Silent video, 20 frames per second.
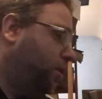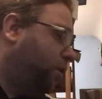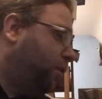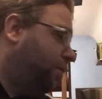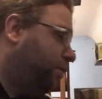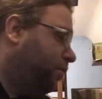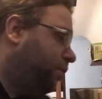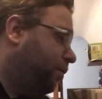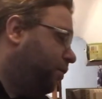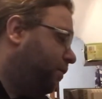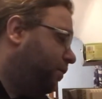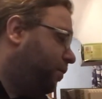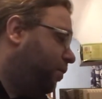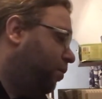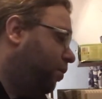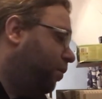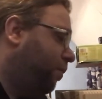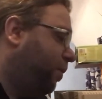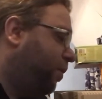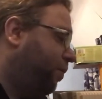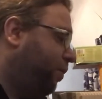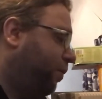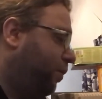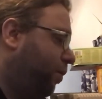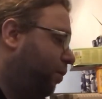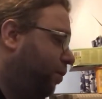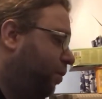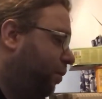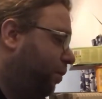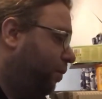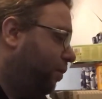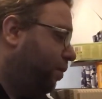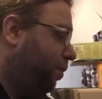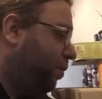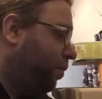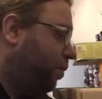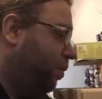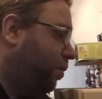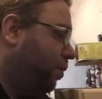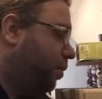So you see all the Mythos tokens.
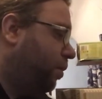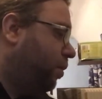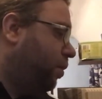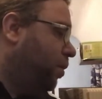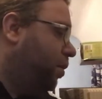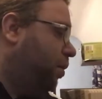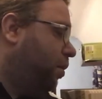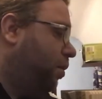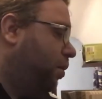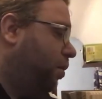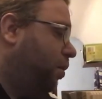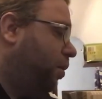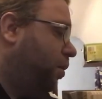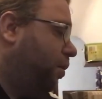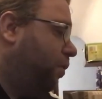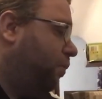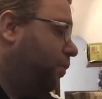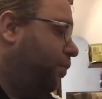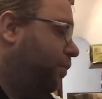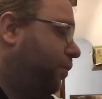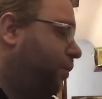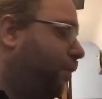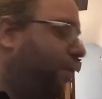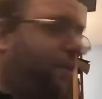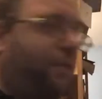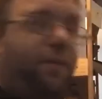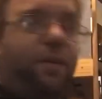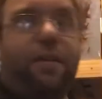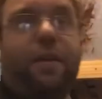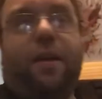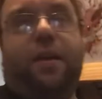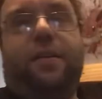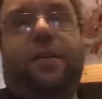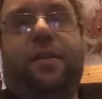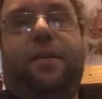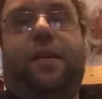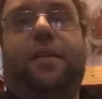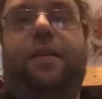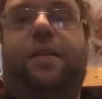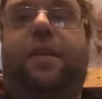We also have these handy
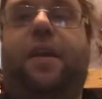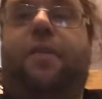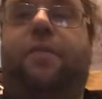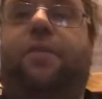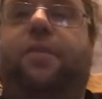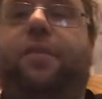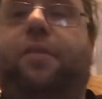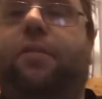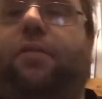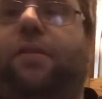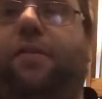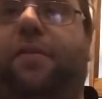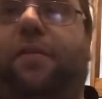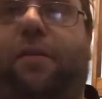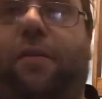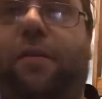dandy Carriage Tokens.